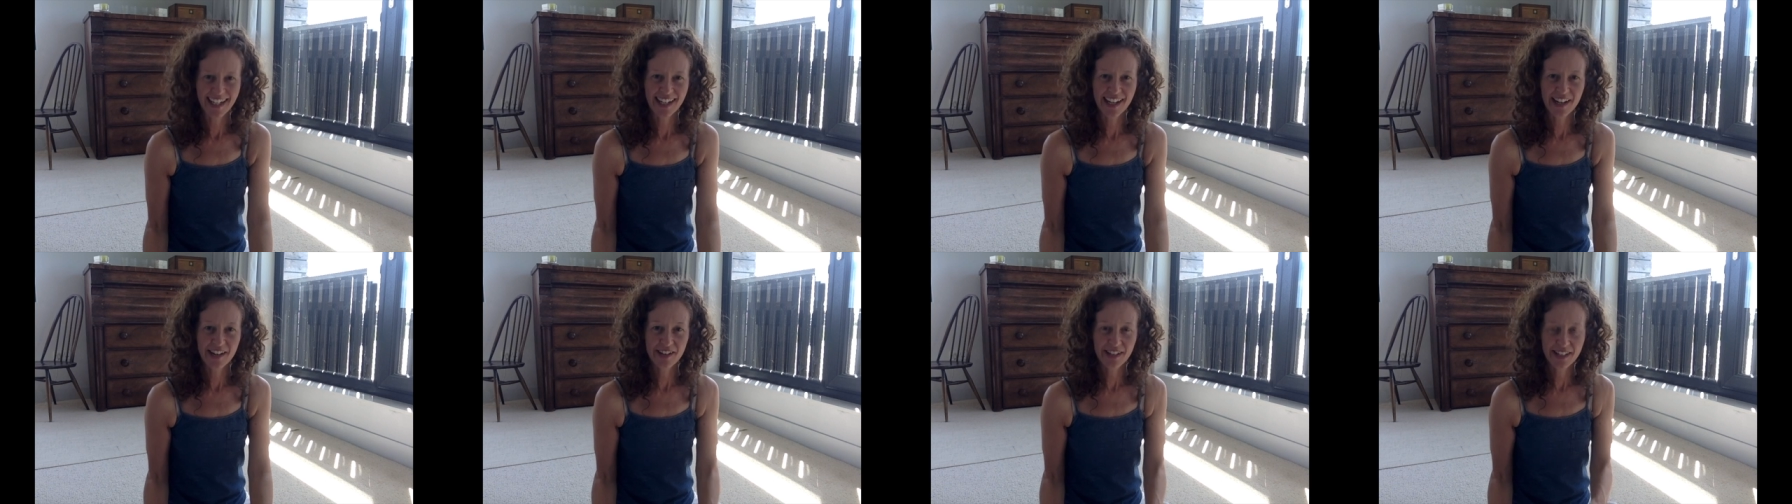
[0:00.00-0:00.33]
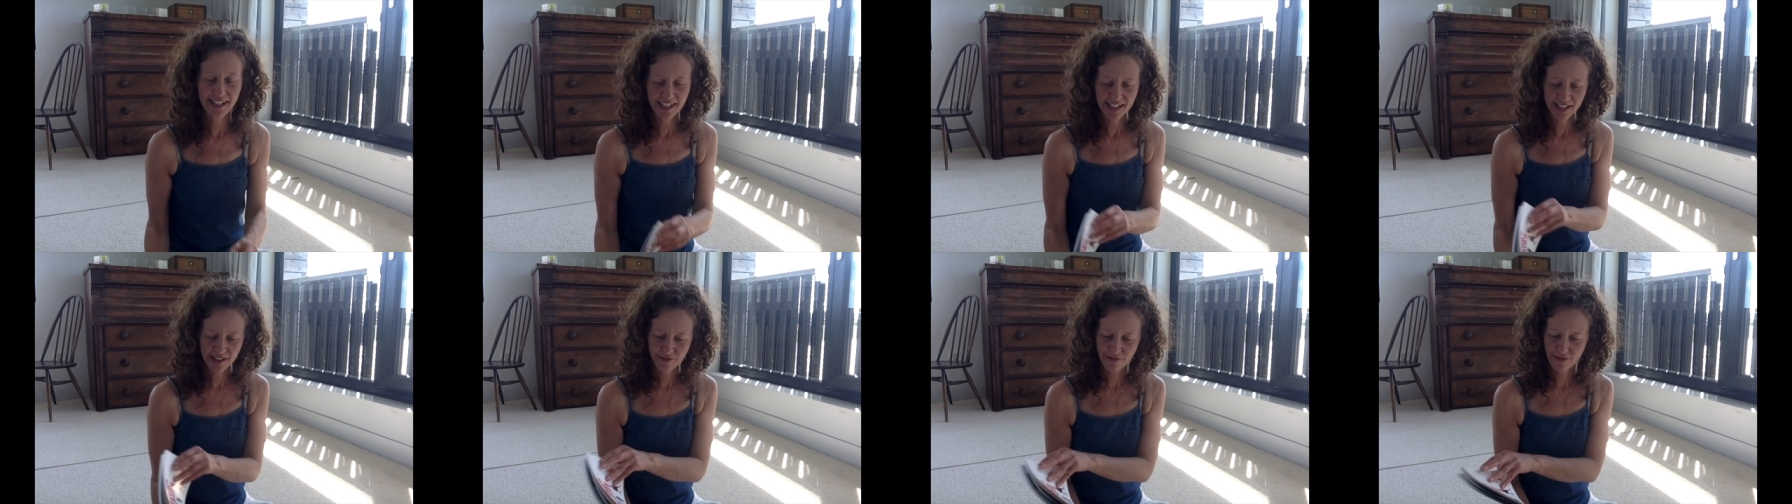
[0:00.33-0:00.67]
Now
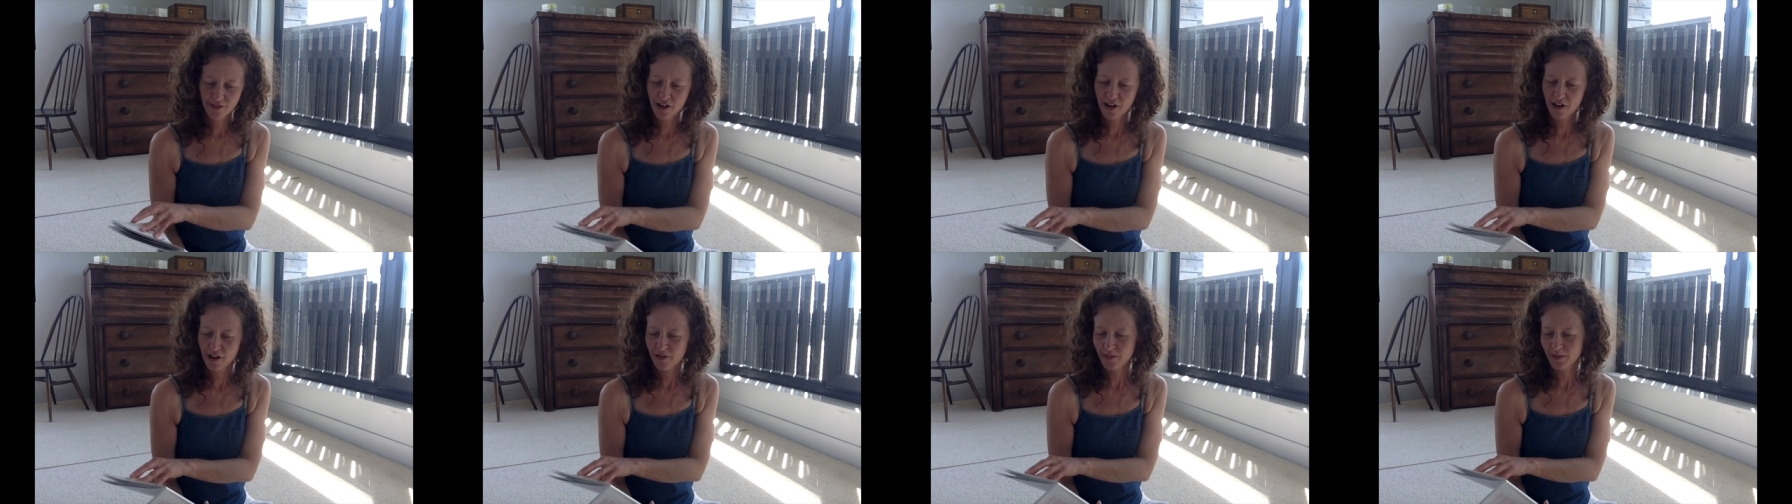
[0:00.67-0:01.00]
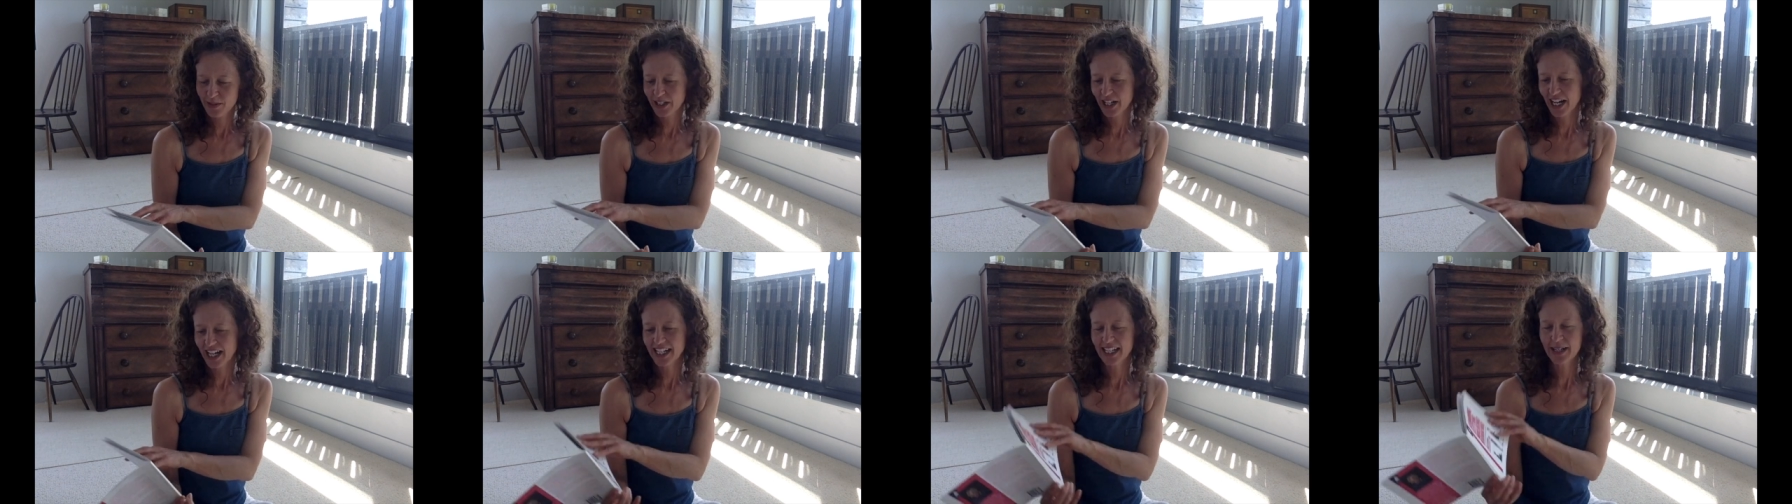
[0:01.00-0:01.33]
this is from
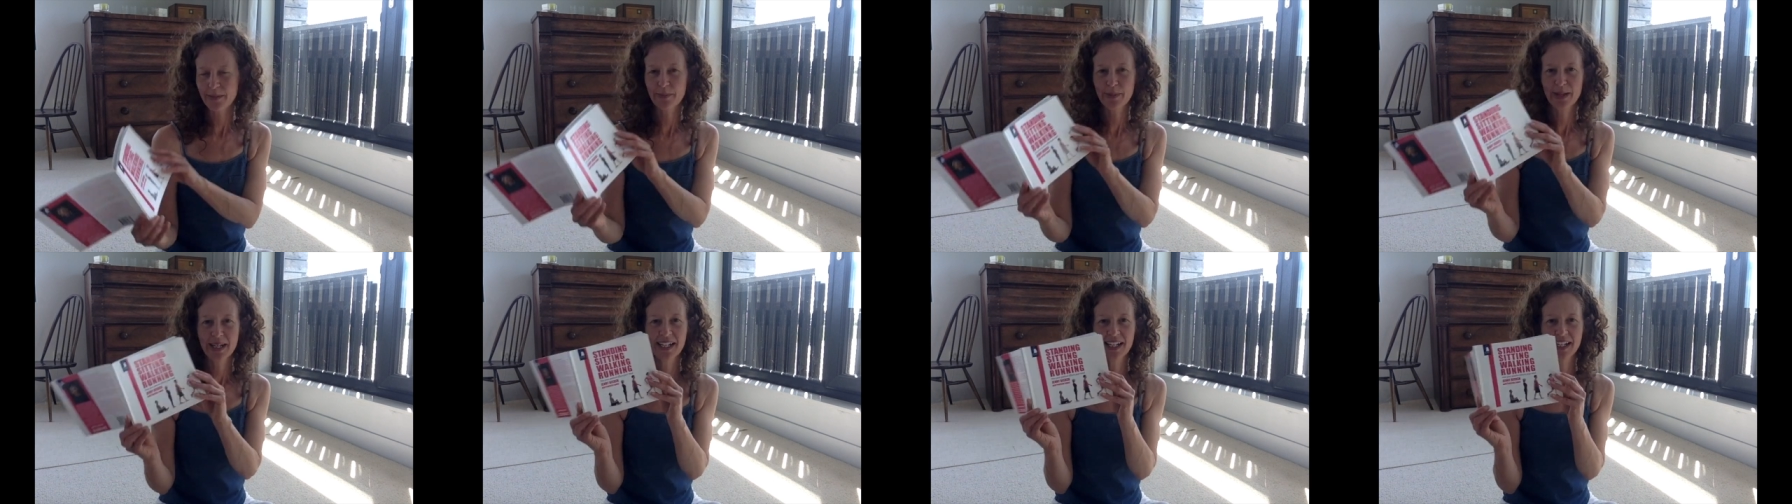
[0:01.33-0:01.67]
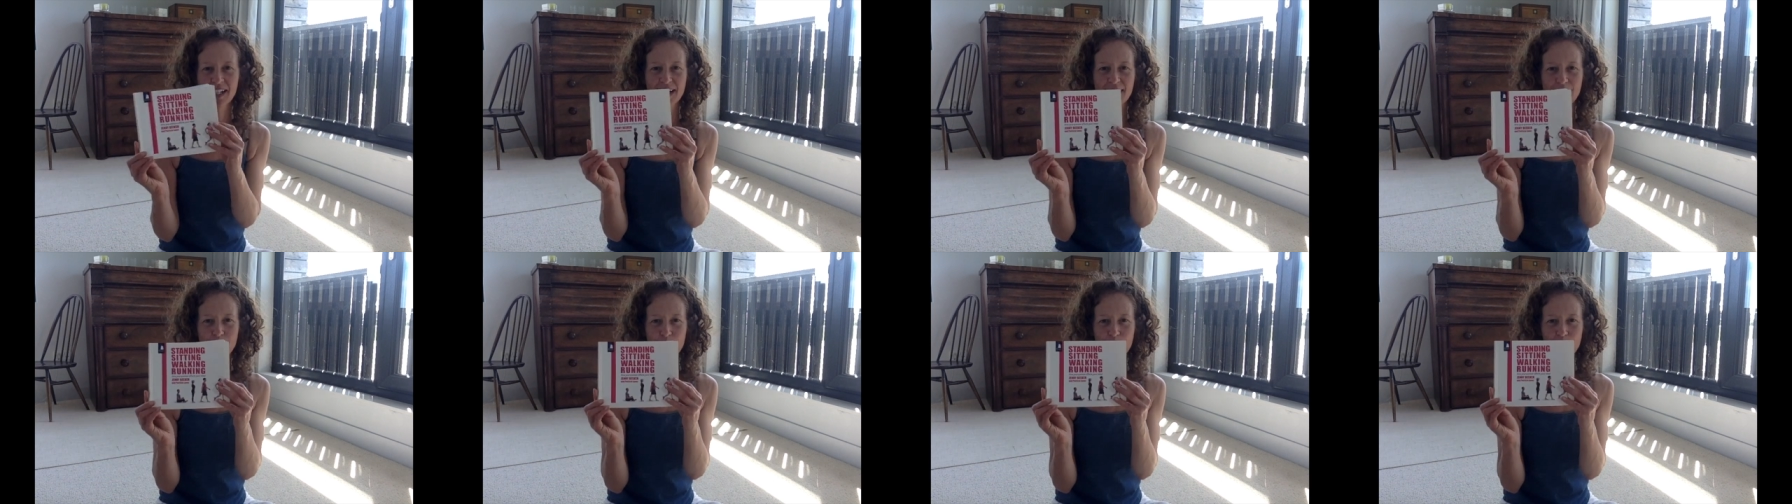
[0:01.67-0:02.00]
Jenny
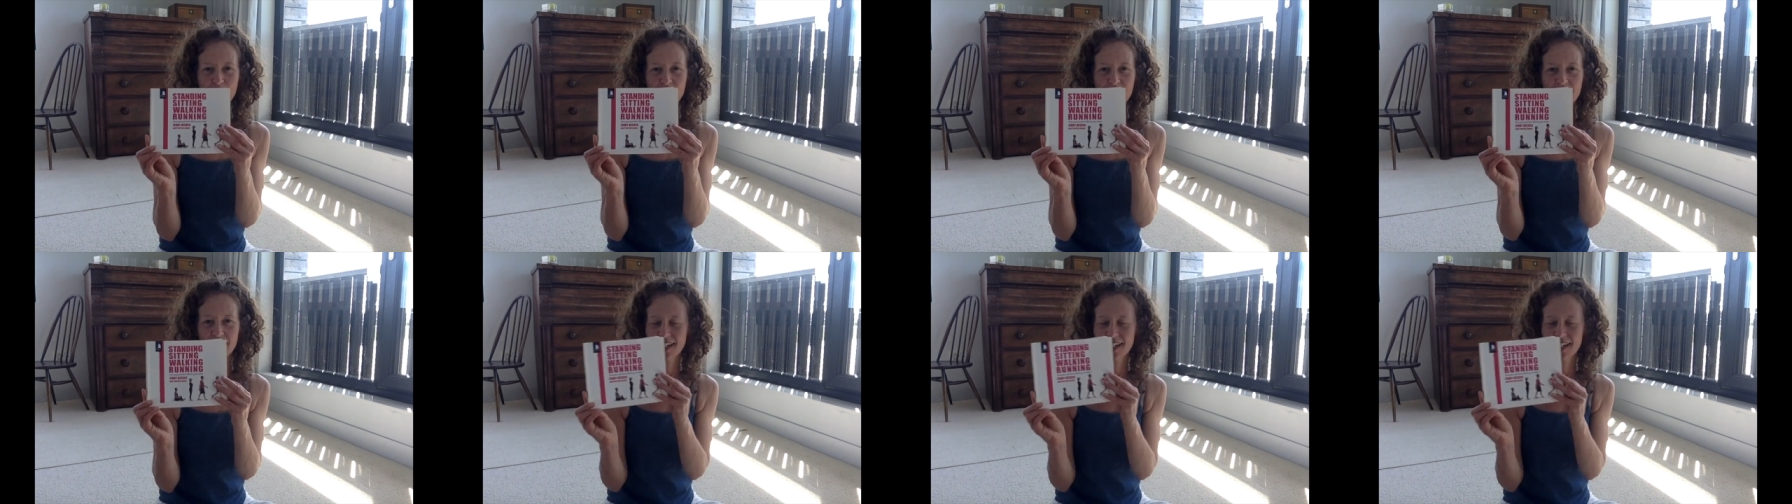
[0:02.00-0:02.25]
Beacon's book,